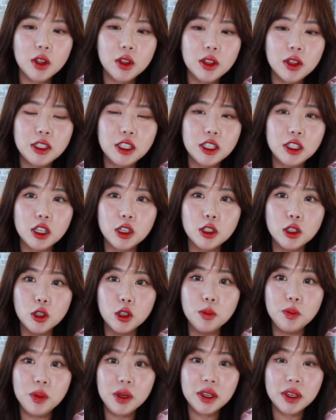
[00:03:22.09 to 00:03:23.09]
This is the
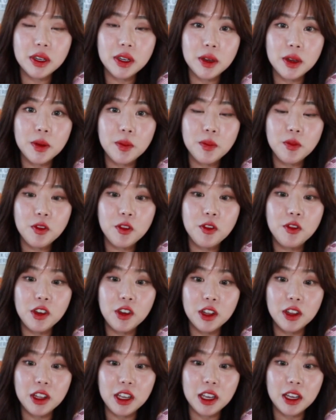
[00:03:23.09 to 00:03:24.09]
lumpia
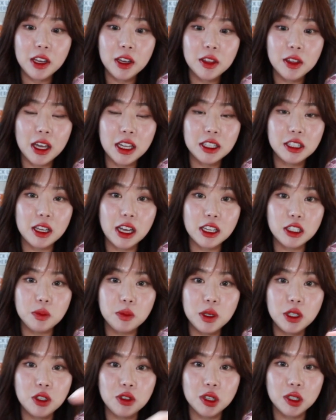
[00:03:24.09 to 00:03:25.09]
filling that has
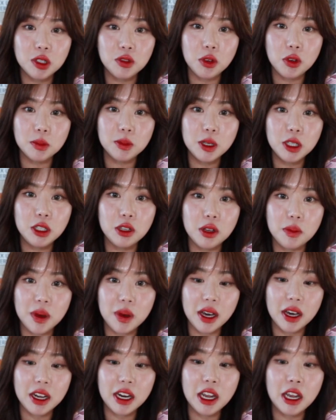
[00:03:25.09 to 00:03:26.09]
been transformed into a
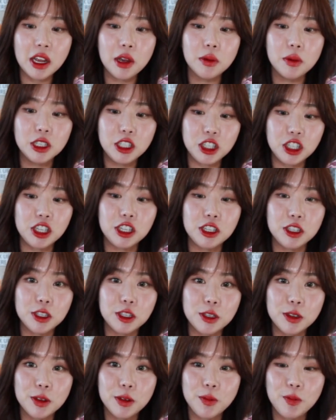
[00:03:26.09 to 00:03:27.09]
patty with
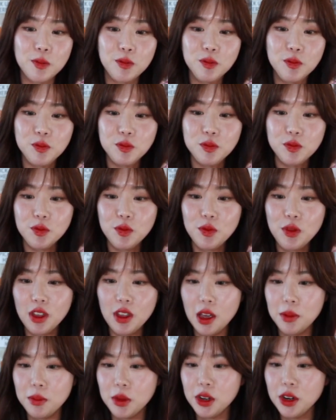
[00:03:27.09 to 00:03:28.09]
cheese.
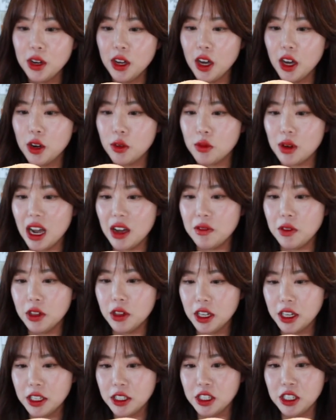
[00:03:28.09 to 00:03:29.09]
I'm gonna
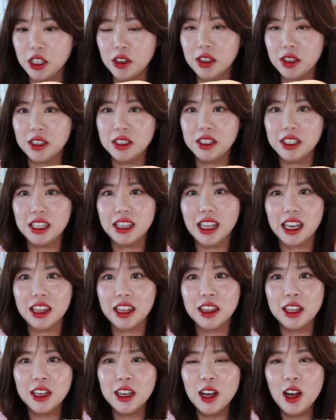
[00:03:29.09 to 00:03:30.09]
unravel it so you can see
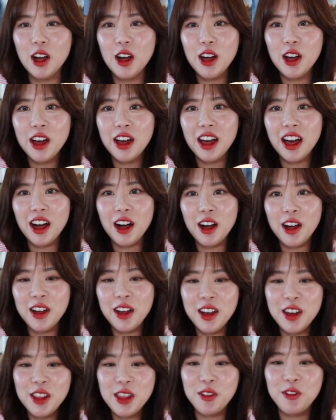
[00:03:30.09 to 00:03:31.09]
like
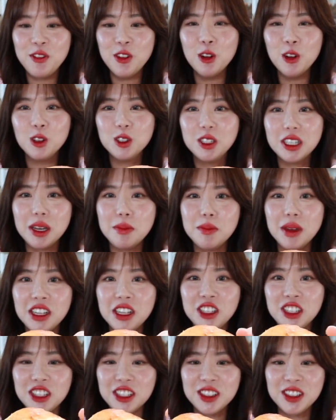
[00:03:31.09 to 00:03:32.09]
the full
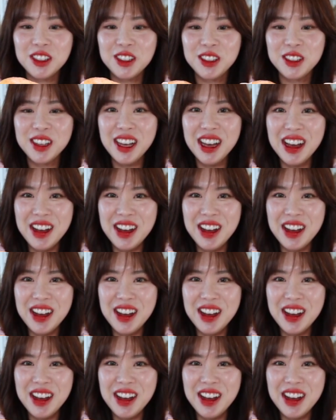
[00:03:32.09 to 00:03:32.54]
dimensions.